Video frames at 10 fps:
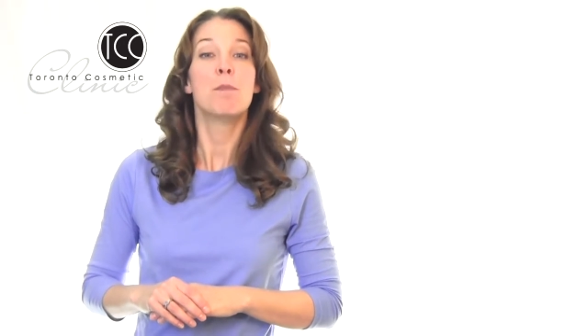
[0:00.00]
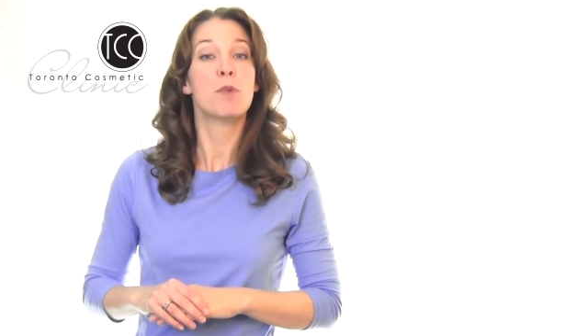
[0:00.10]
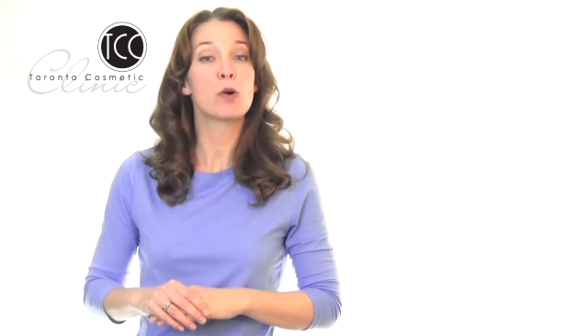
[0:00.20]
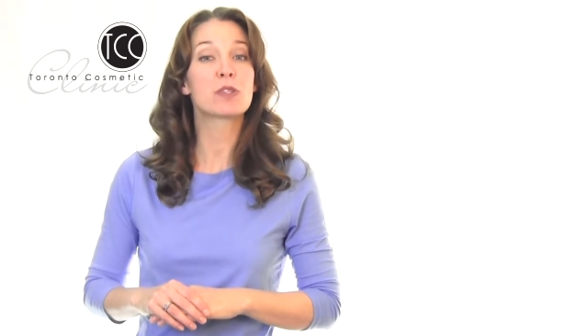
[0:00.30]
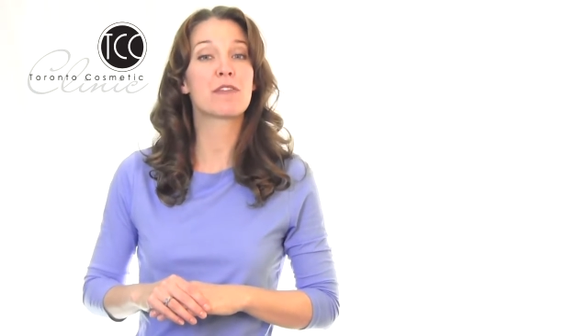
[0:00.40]

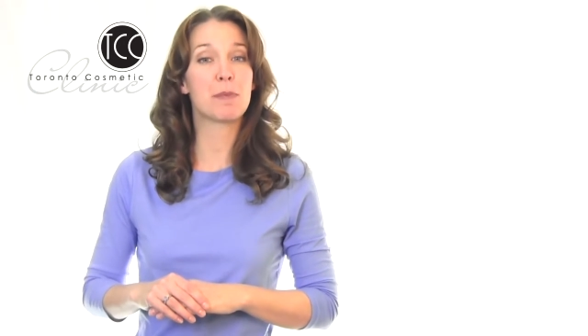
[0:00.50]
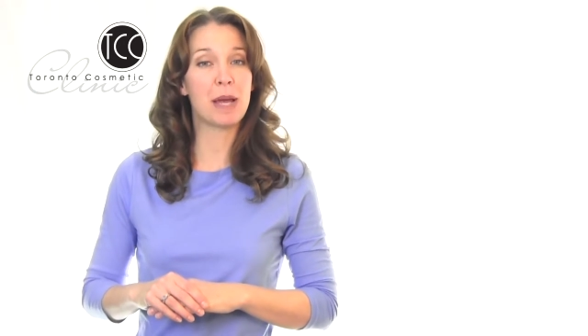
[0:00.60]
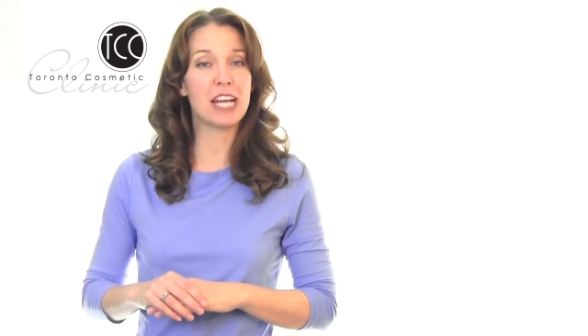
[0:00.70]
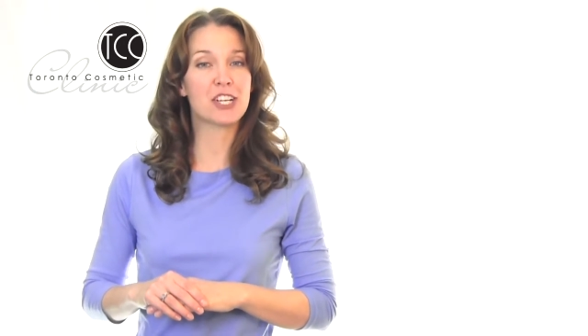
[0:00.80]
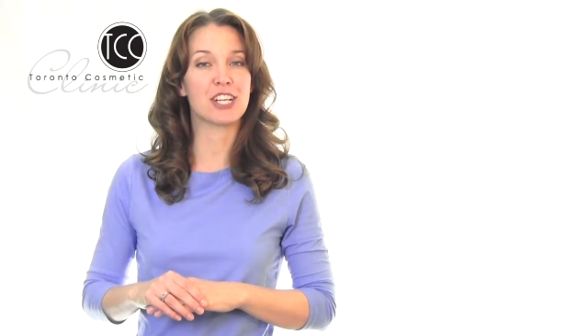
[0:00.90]
Most of the
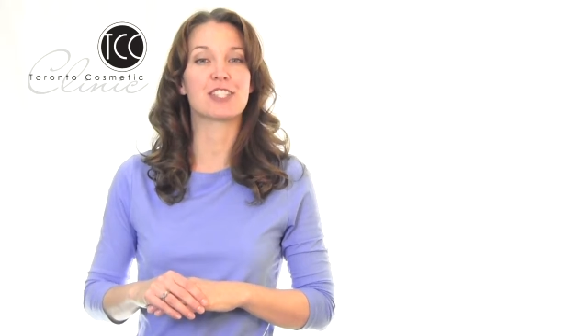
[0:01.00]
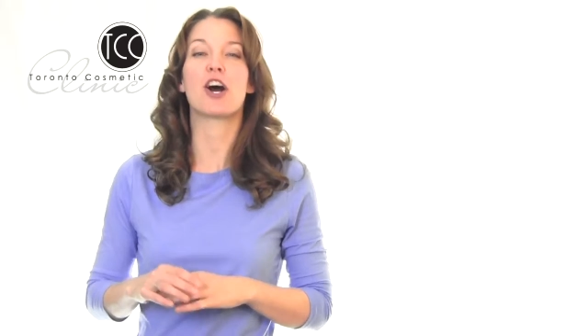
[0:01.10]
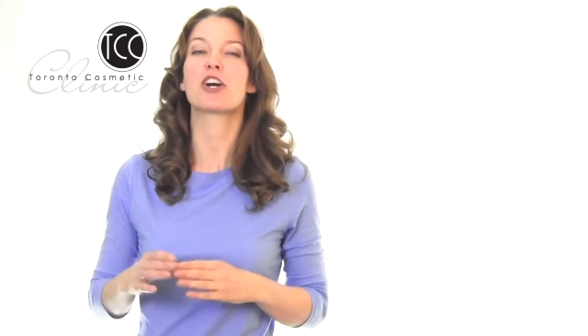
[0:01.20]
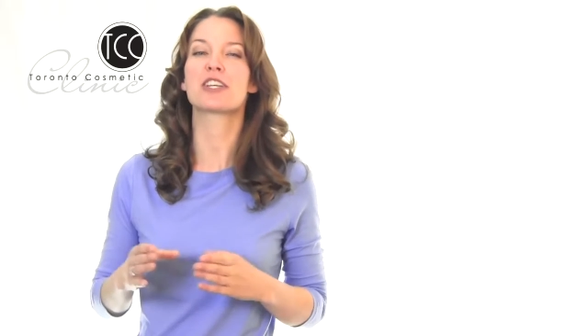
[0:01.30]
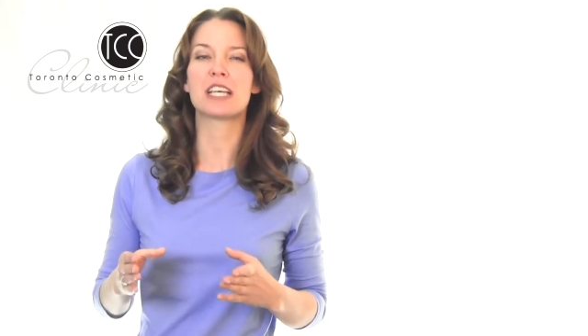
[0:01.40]
patients
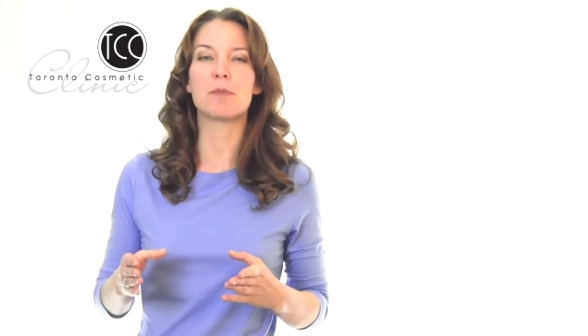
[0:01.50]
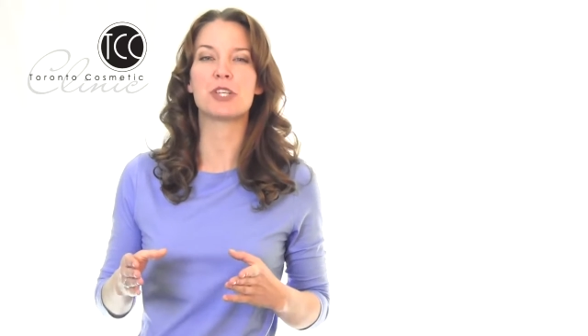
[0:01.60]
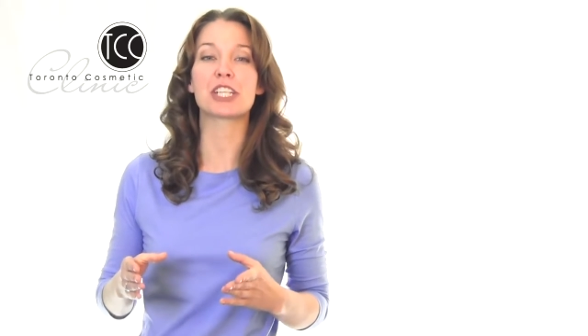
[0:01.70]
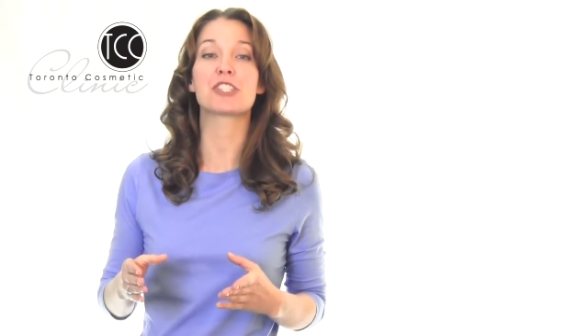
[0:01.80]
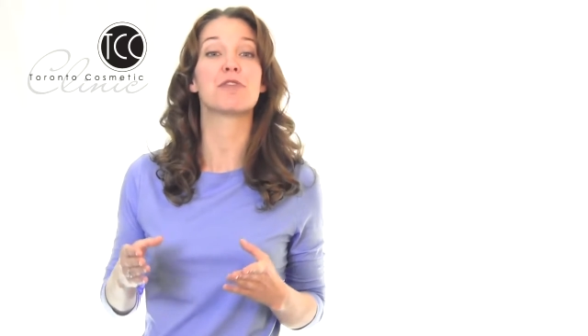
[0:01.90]
are
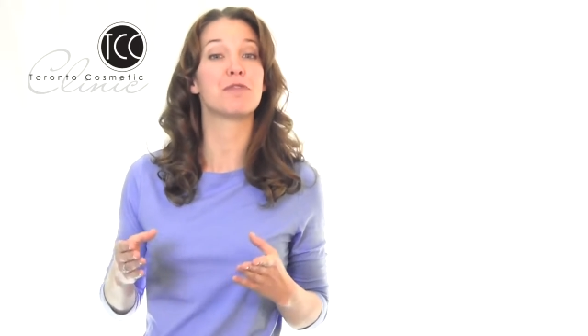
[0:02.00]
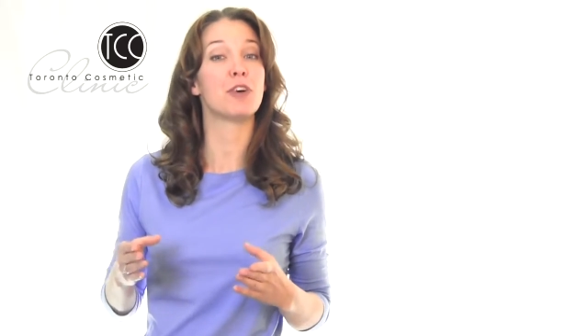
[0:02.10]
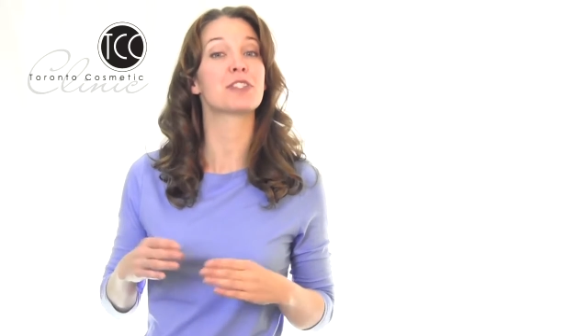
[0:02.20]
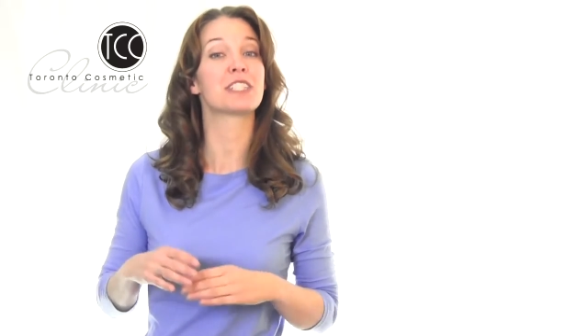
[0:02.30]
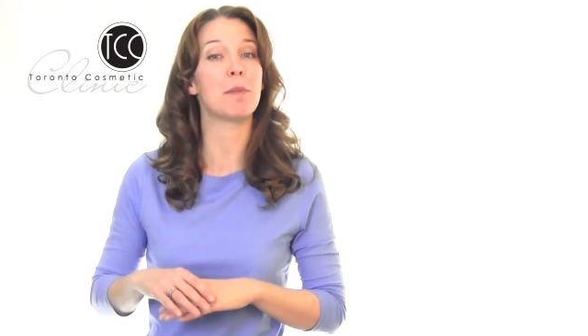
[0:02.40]
subject to
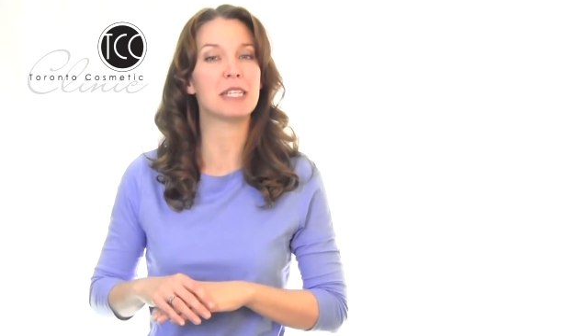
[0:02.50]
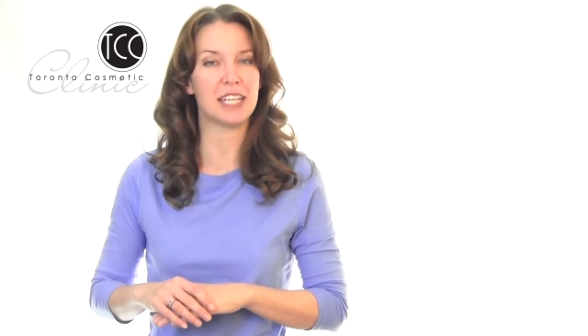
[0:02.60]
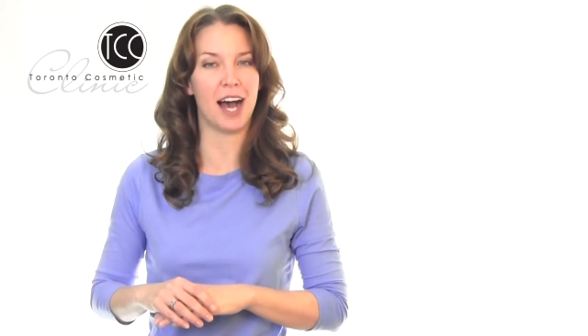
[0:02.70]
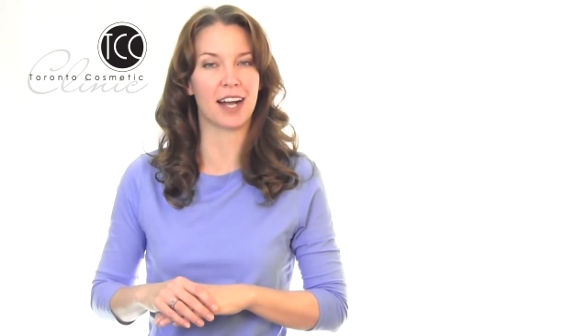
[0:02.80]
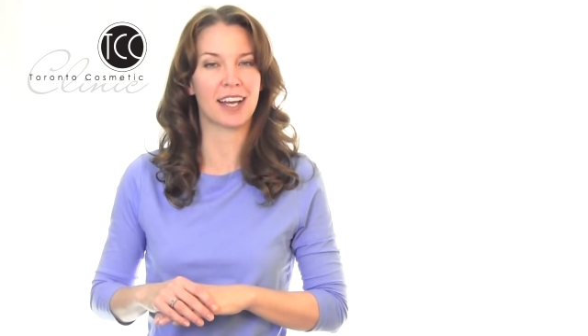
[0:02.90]
full tummy
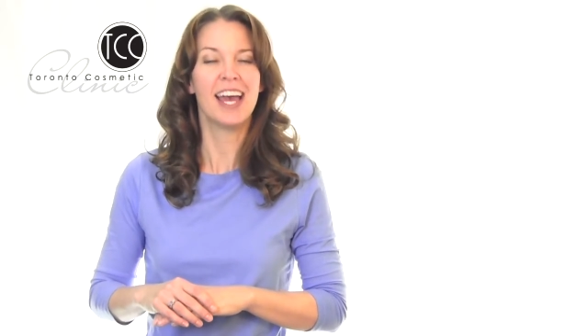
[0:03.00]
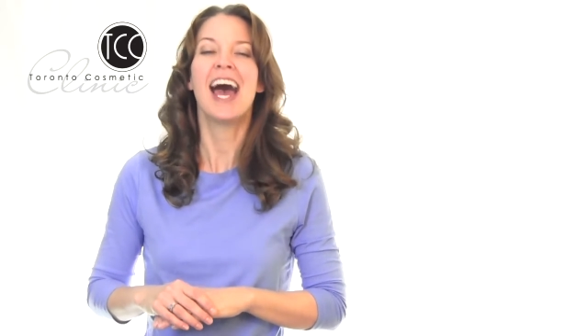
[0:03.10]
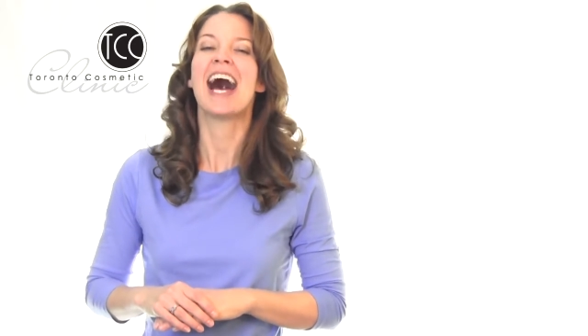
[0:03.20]
tuck,